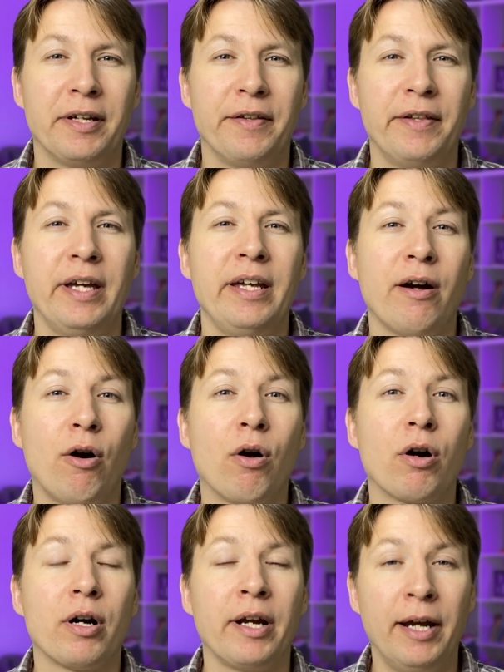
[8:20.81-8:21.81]
they
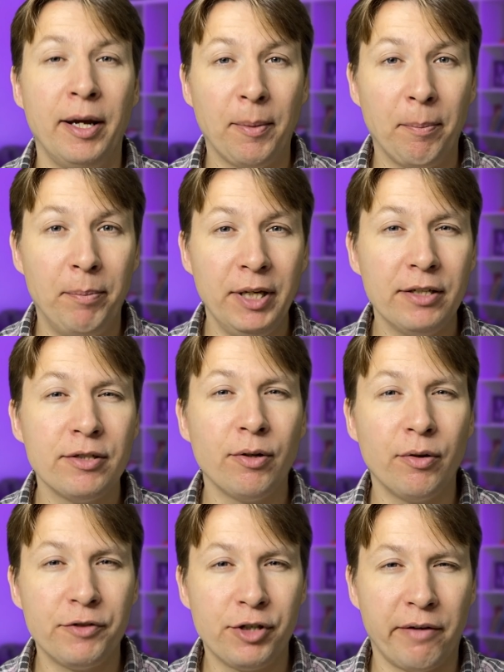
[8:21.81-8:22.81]
are bits
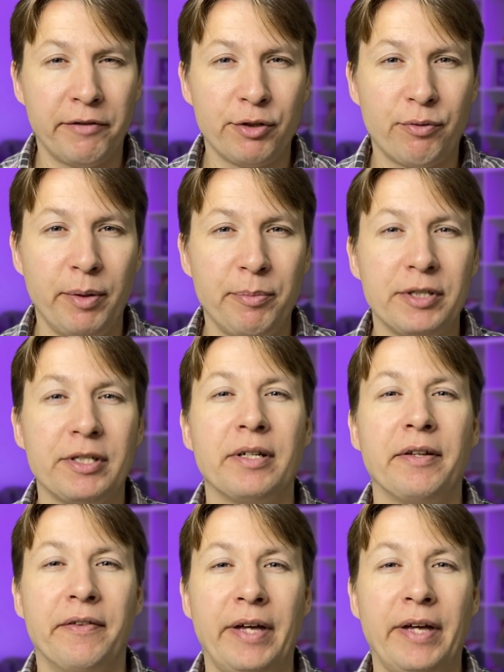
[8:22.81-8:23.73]
of JavaScript